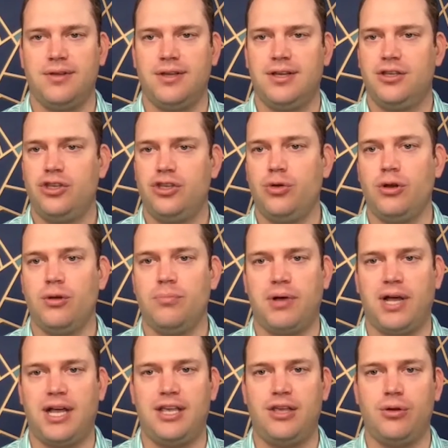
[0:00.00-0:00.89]
unit
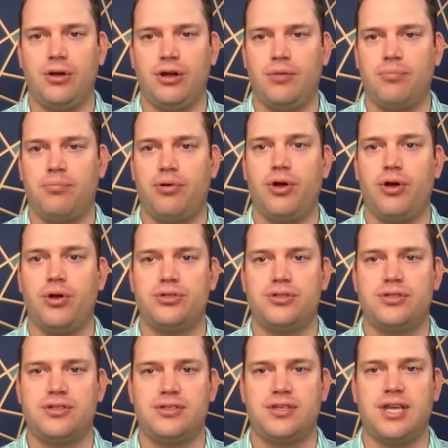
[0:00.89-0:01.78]
by unit
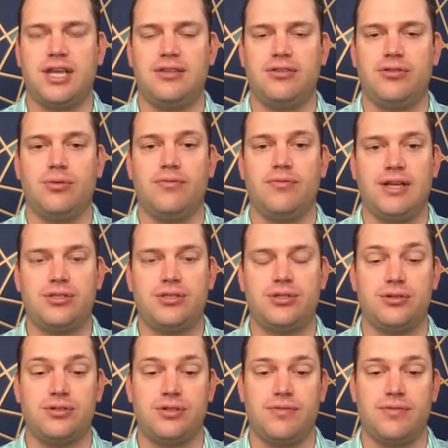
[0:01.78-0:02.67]
approach to say to
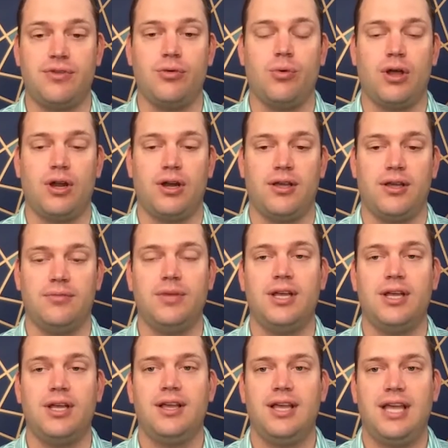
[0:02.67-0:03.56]
investors, if you want to
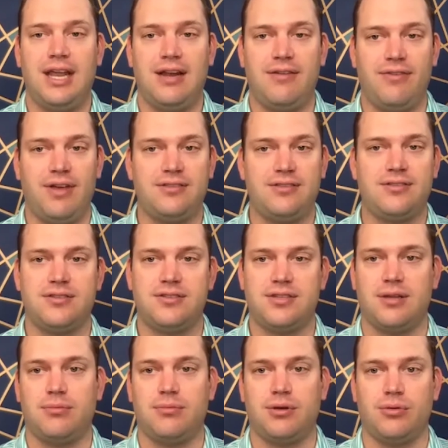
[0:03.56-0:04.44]
invest in
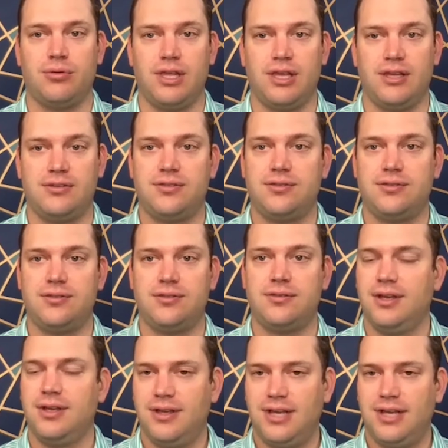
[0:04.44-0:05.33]
something with this,
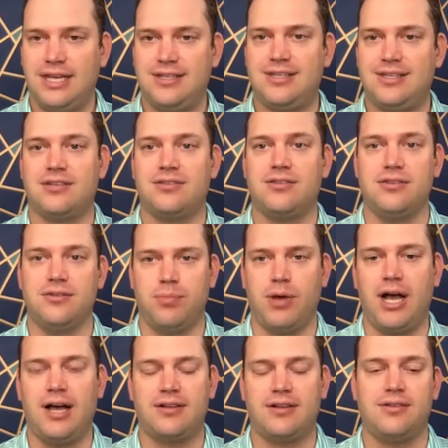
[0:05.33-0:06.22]
it ticks these
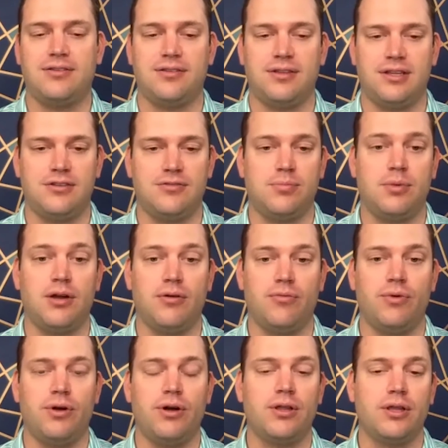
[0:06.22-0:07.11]
boxes. And there's been a
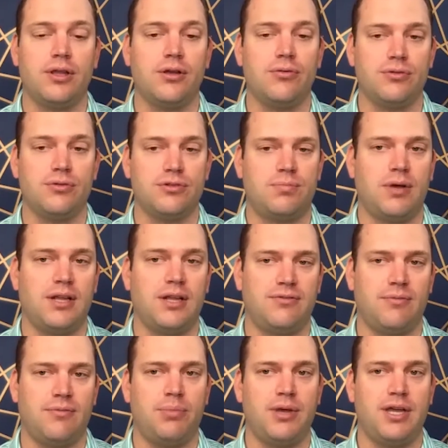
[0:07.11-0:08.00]
really good
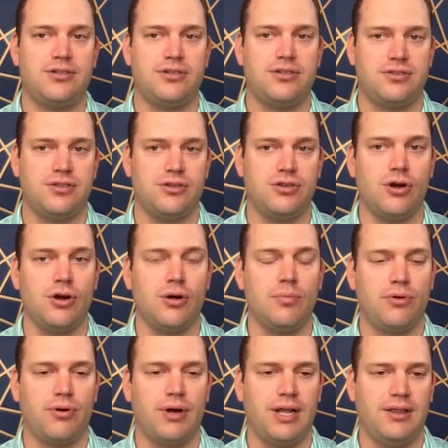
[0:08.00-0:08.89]
response from pensions in
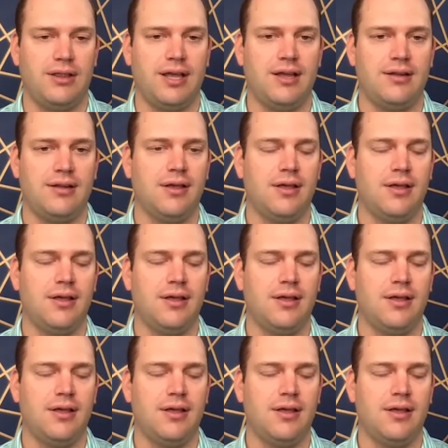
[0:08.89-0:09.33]
Europe around that.